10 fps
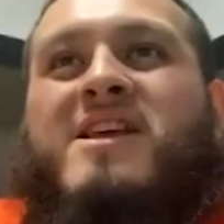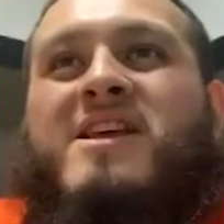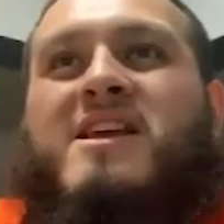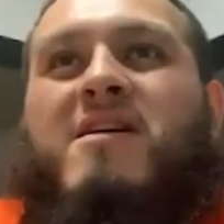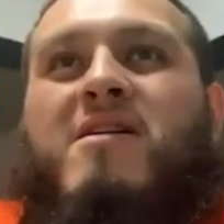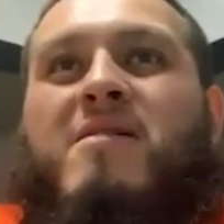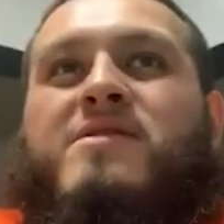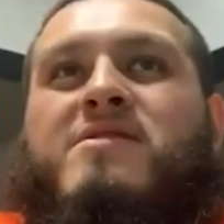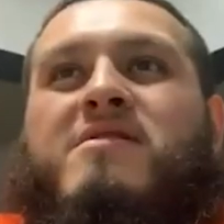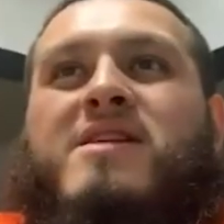
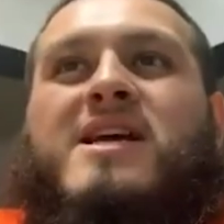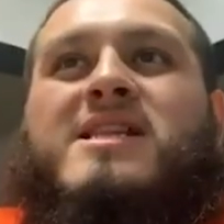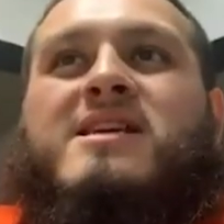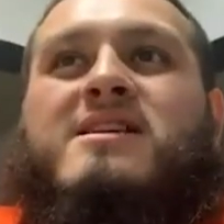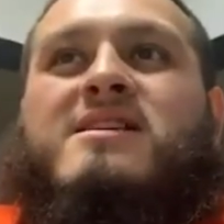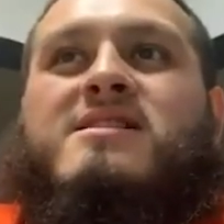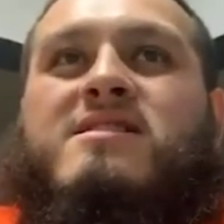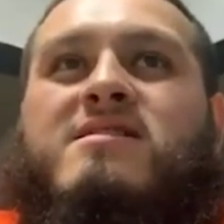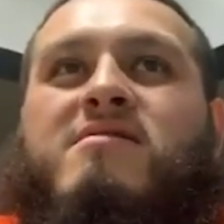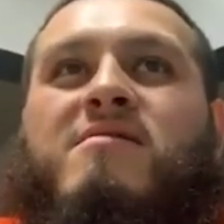You know, and I think
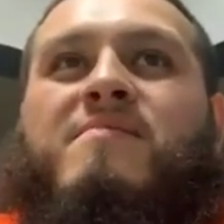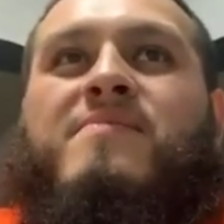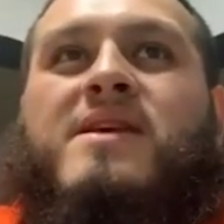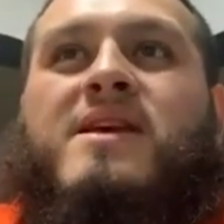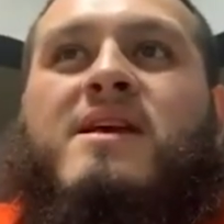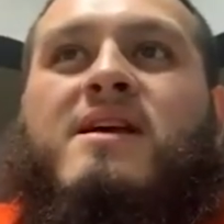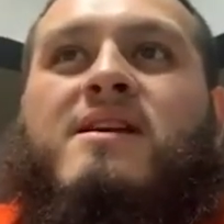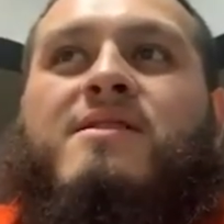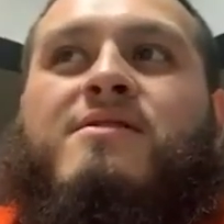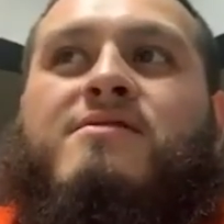it's
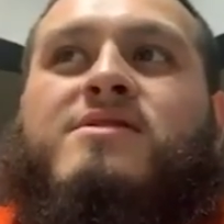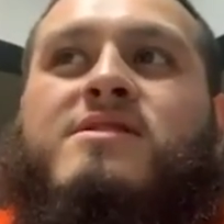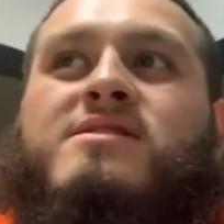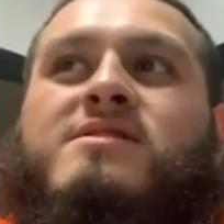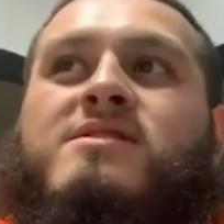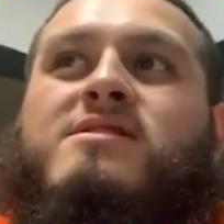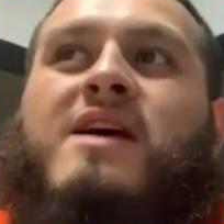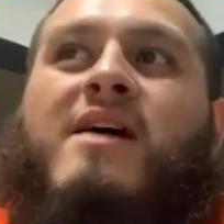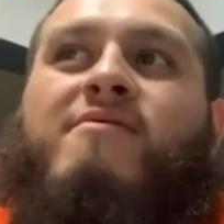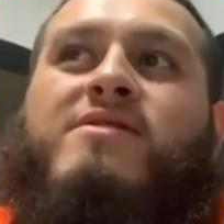you know,
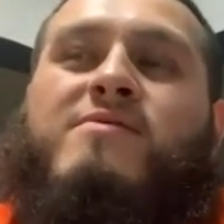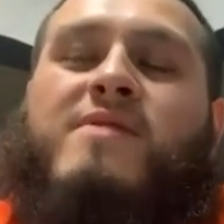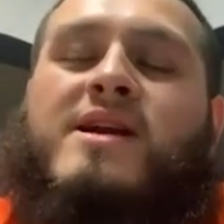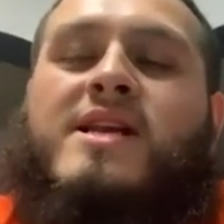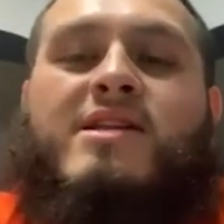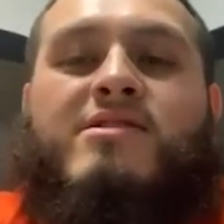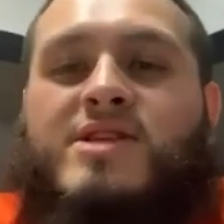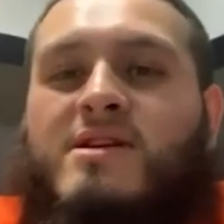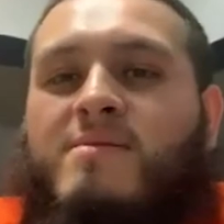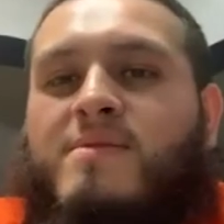just having the right
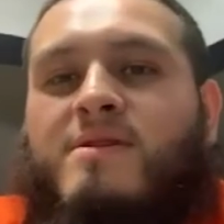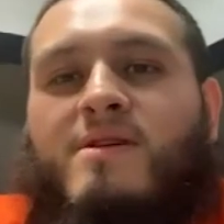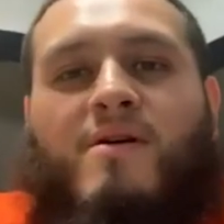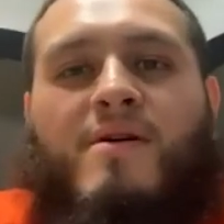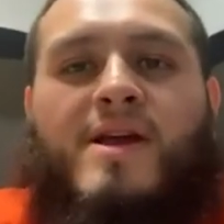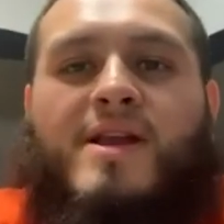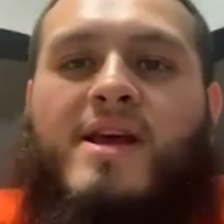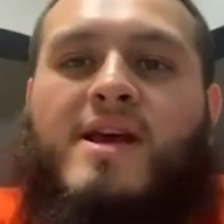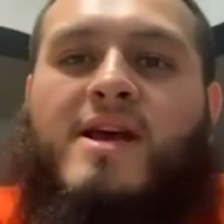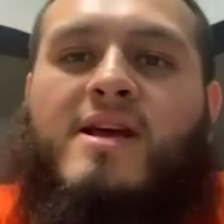leadership, you know,
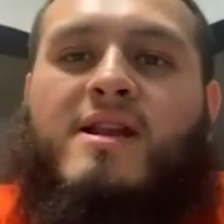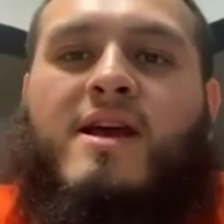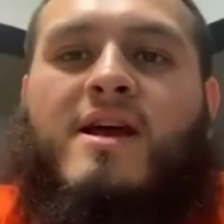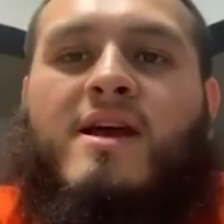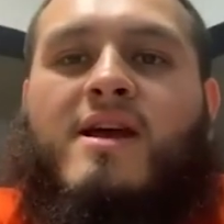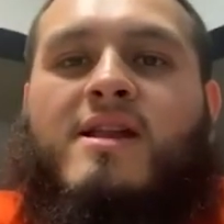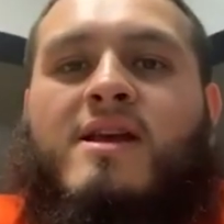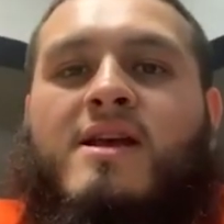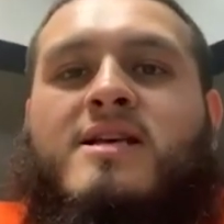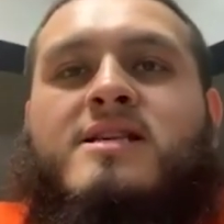and
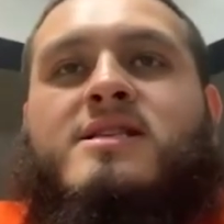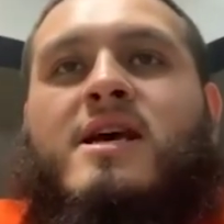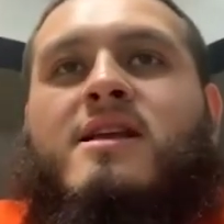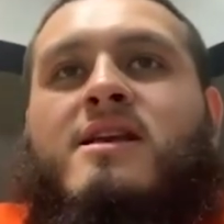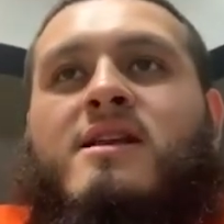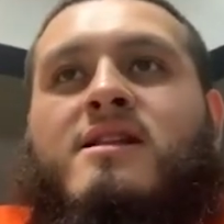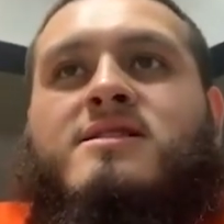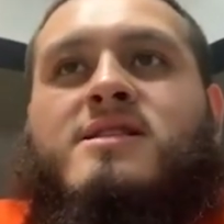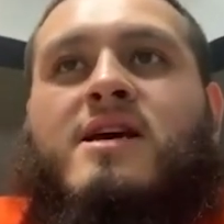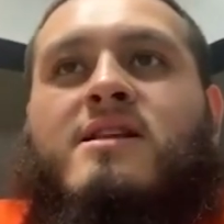
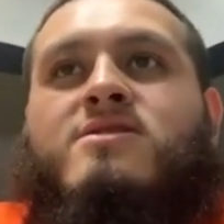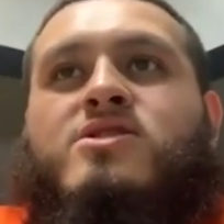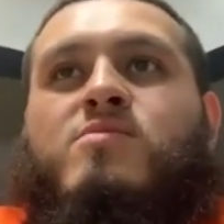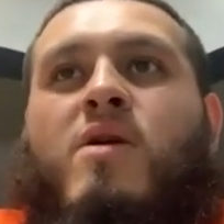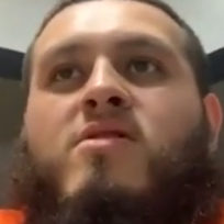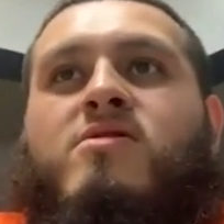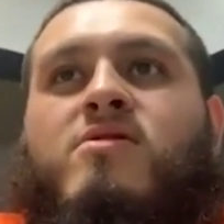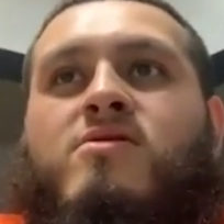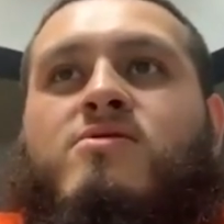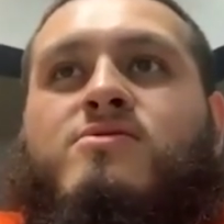setting small
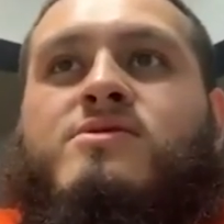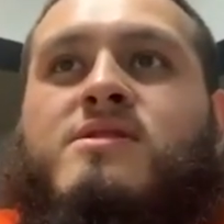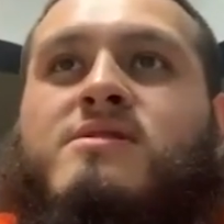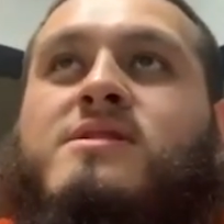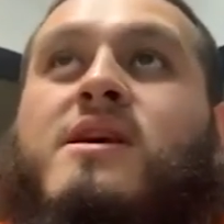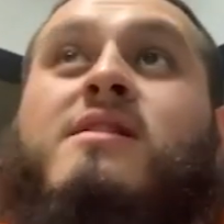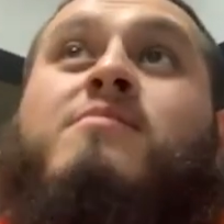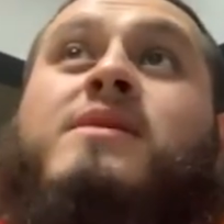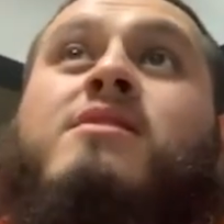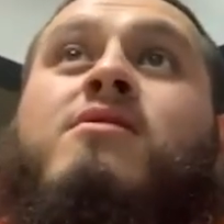goals and
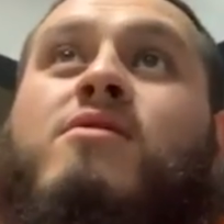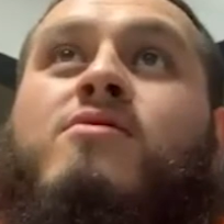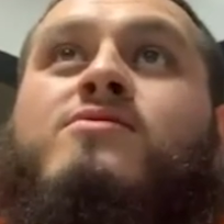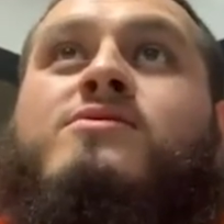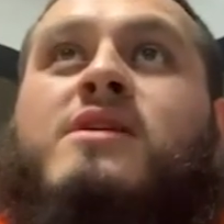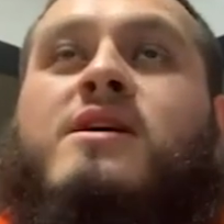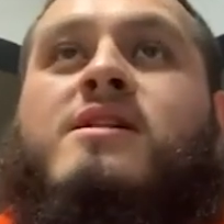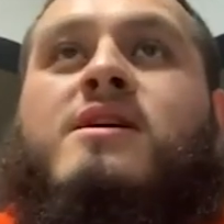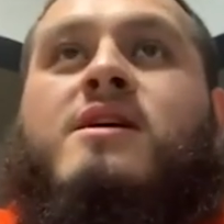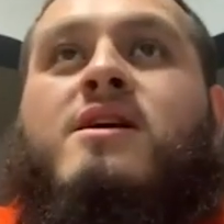setting big goals,
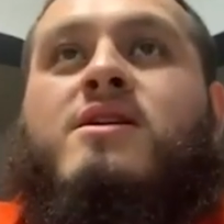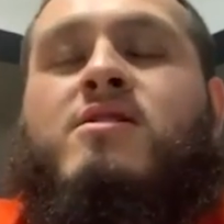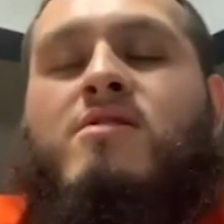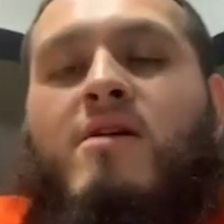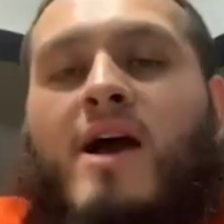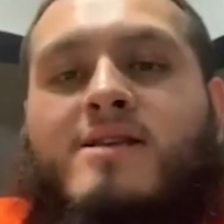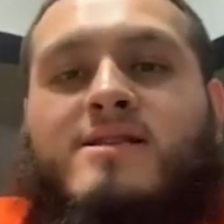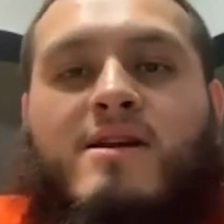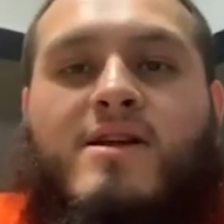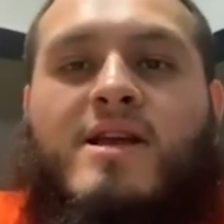and, you know, as
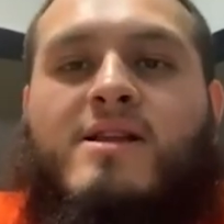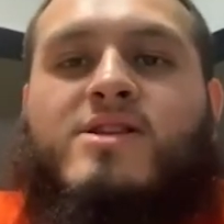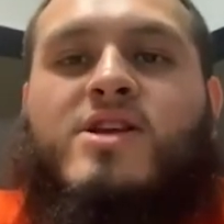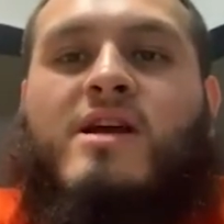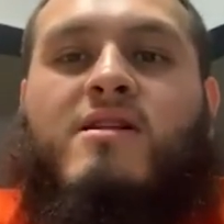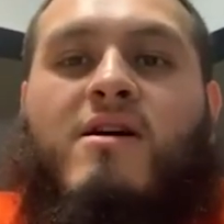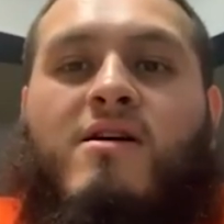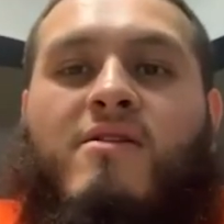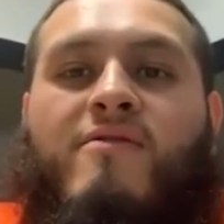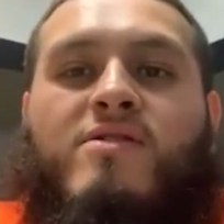they're getting checked
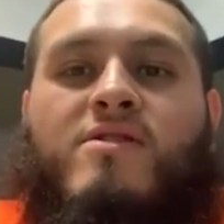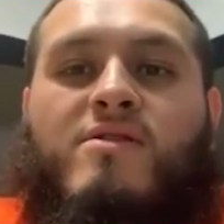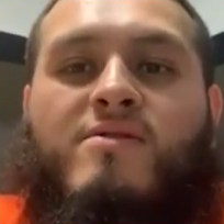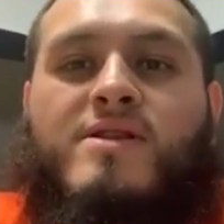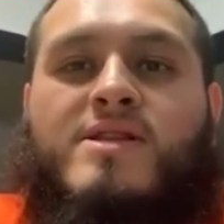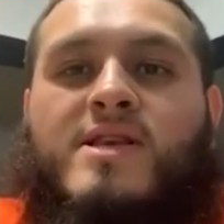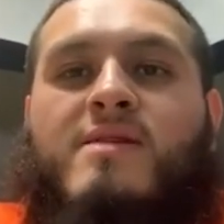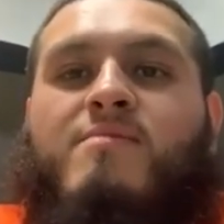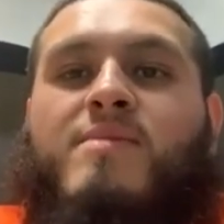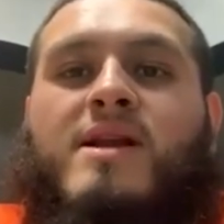off, you know, the
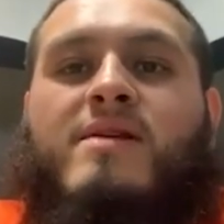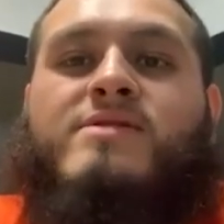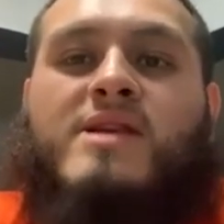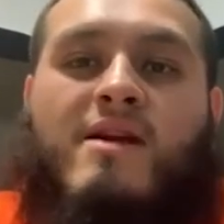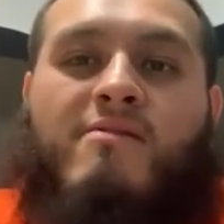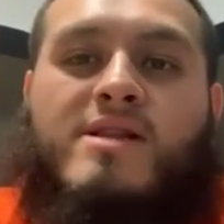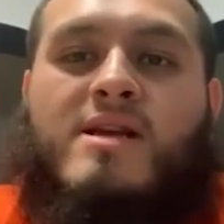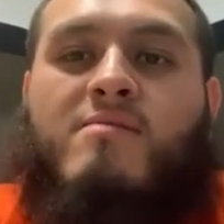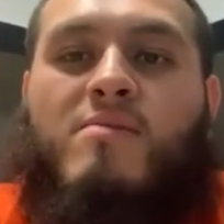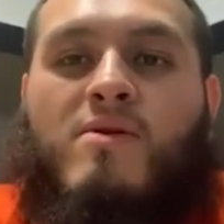team believes in
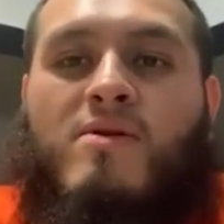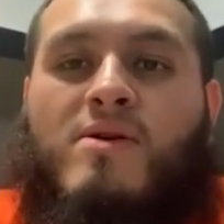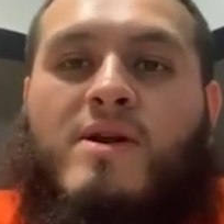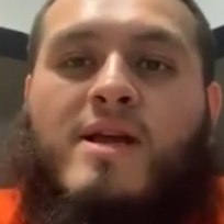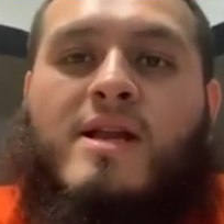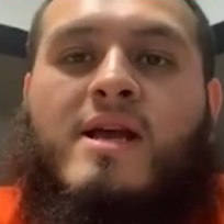everything more, and